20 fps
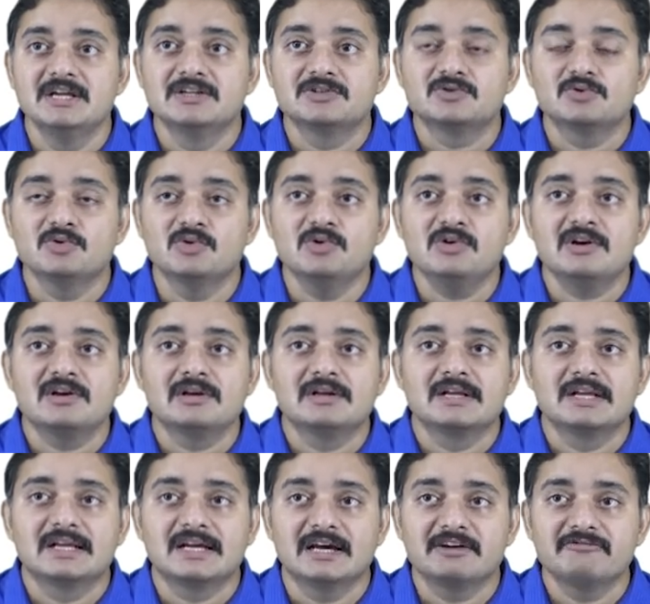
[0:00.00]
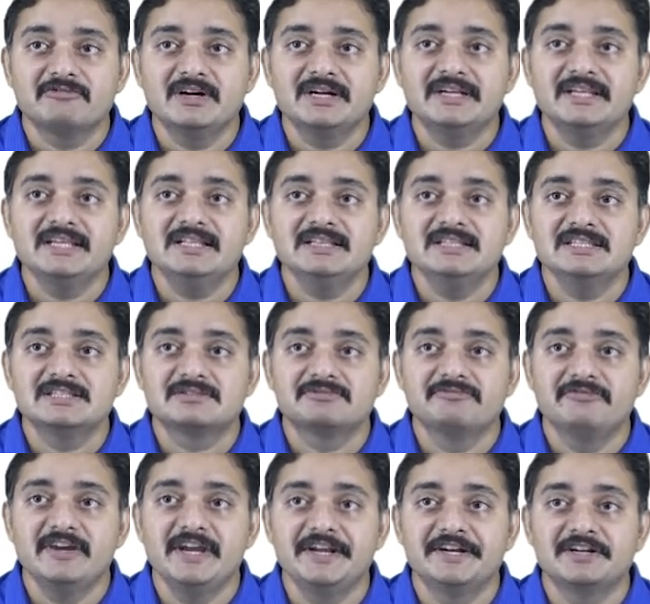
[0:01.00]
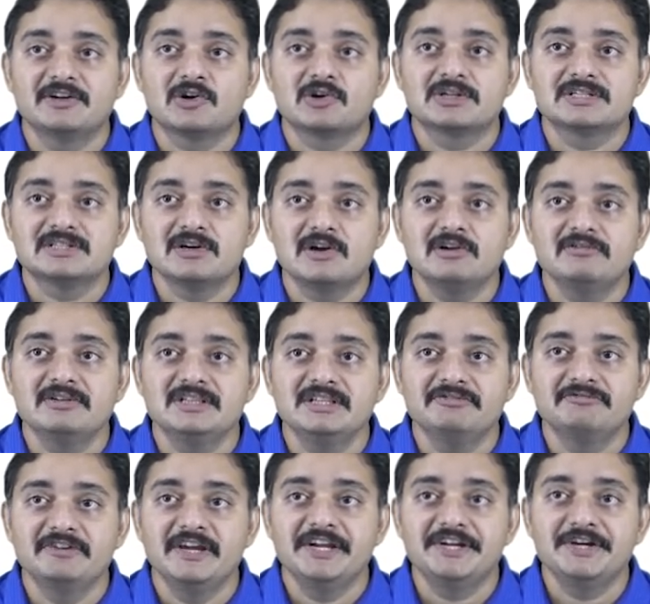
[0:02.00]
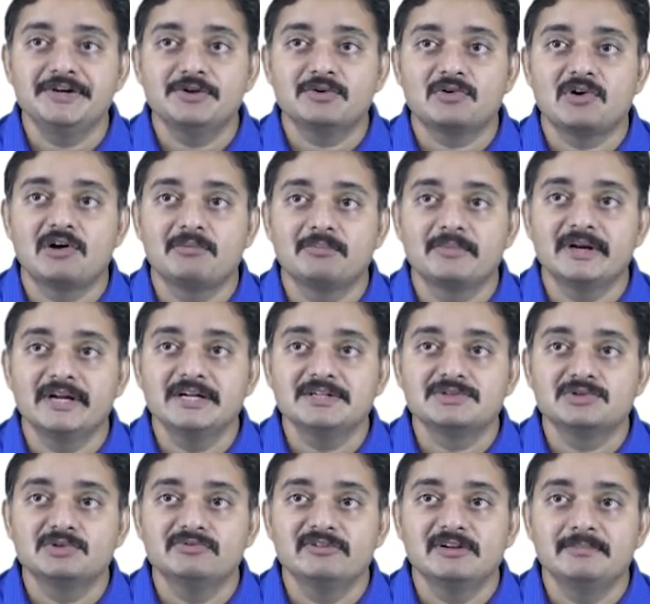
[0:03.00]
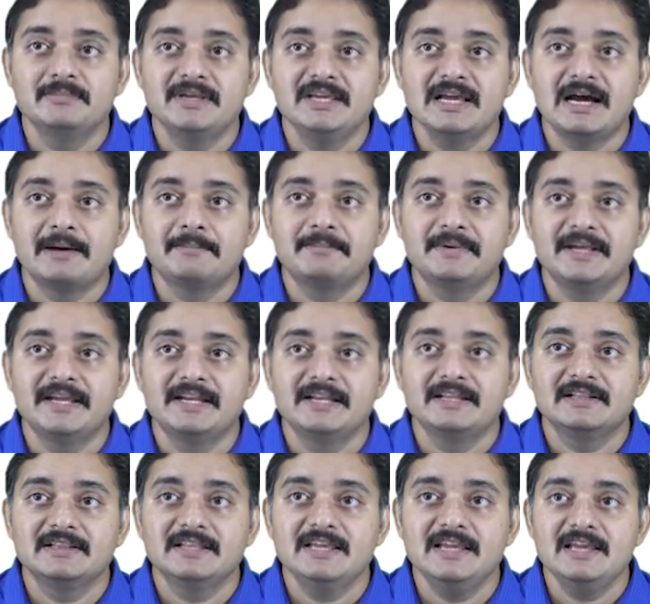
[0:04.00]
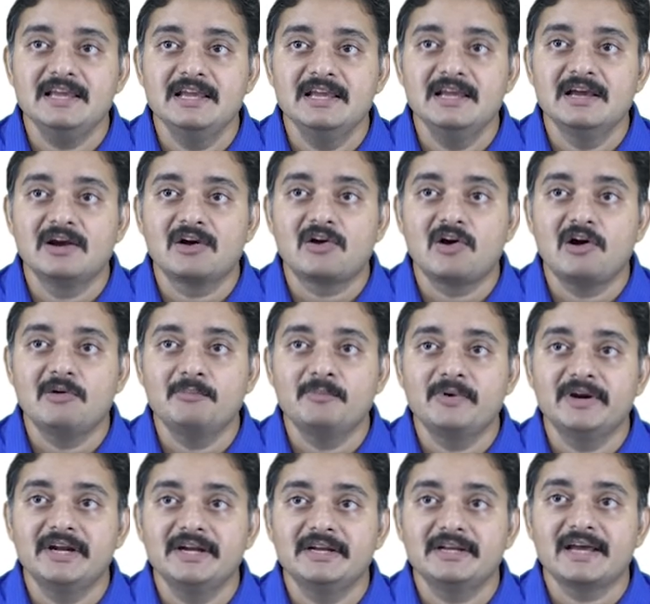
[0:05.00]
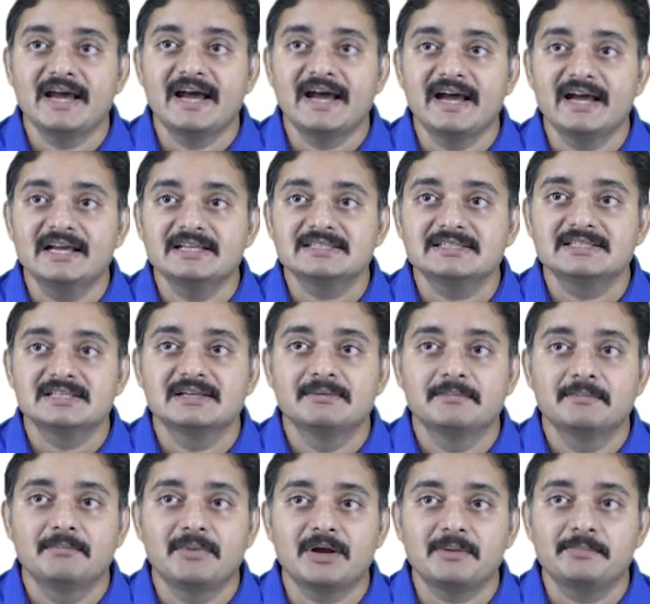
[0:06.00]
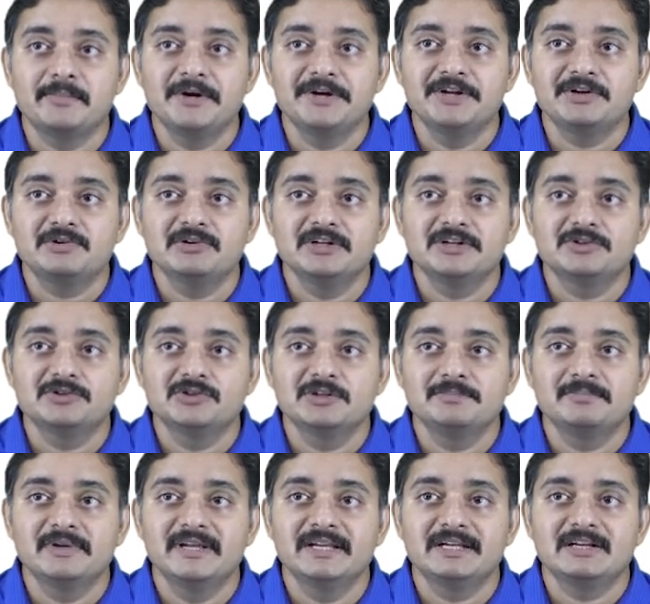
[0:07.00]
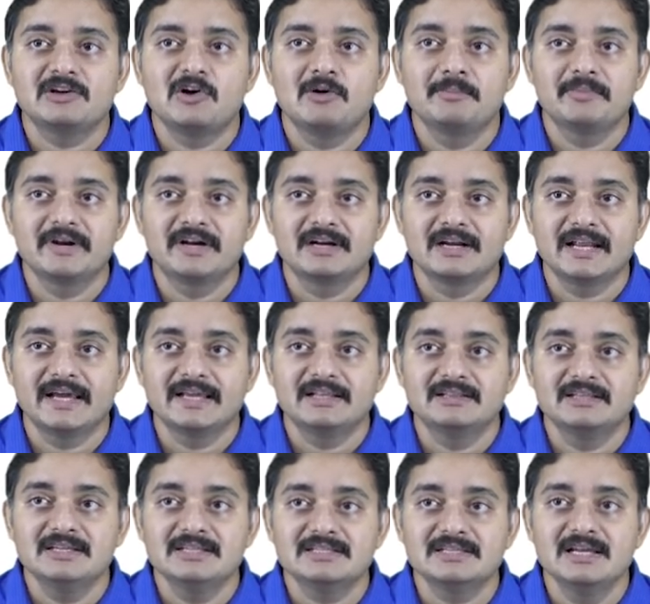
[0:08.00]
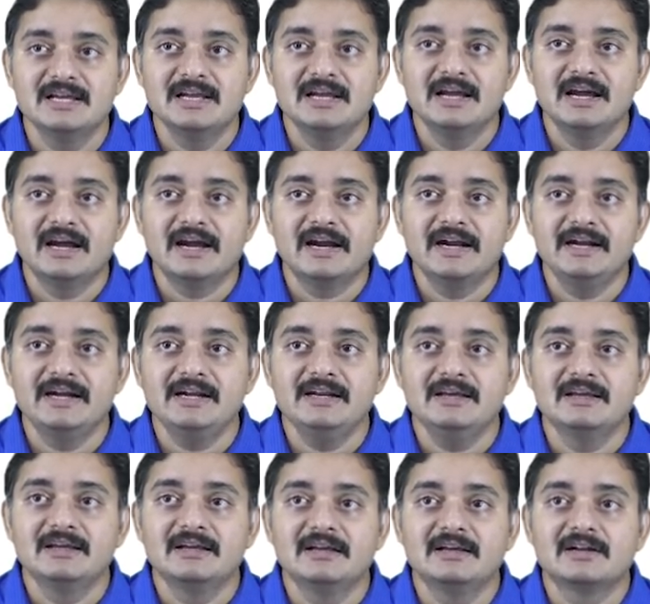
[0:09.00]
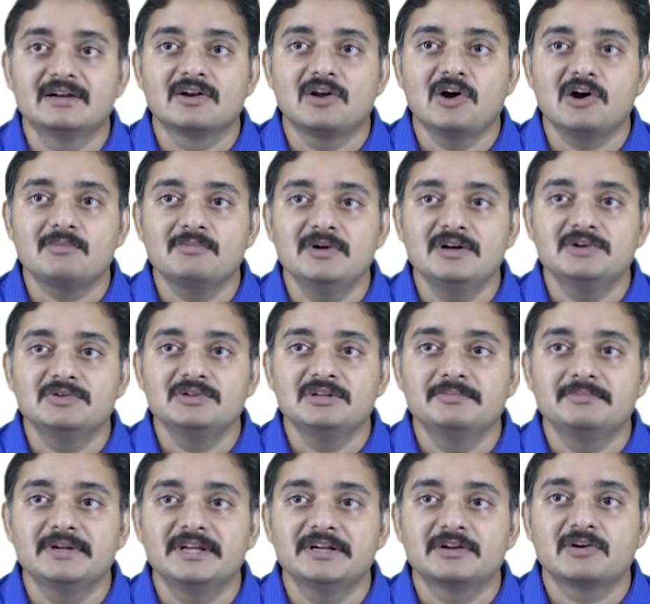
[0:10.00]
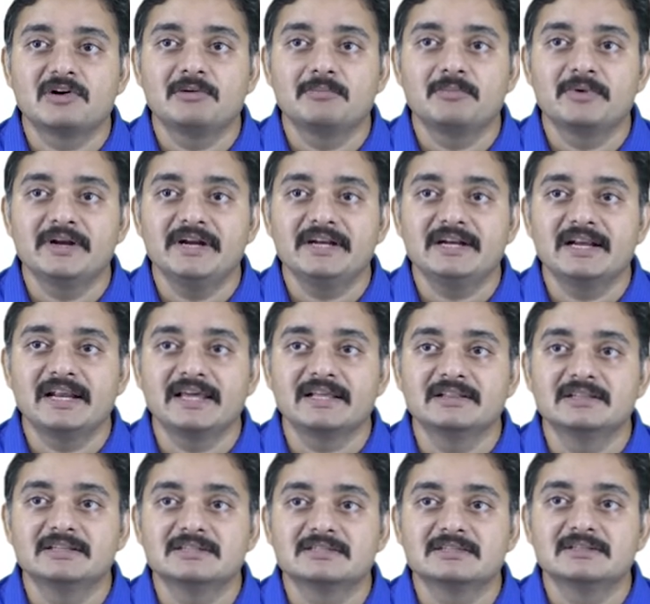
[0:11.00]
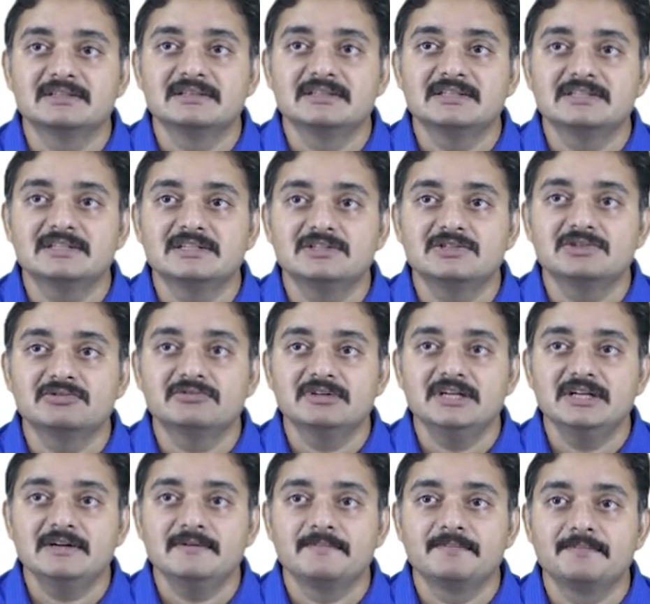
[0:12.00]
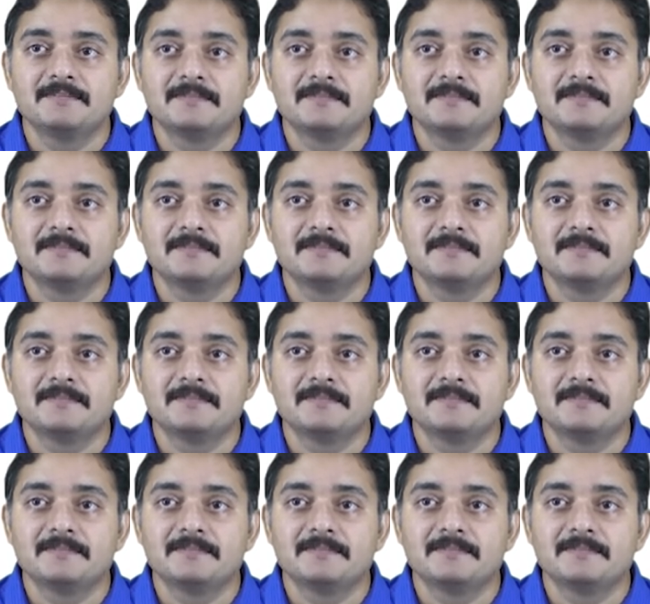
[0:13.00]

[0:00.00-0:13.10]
so converting this weight or resolving the weight into components, you will be obtaining the component as perpendicular to the plane component like this and normal to the plane component like this. This is your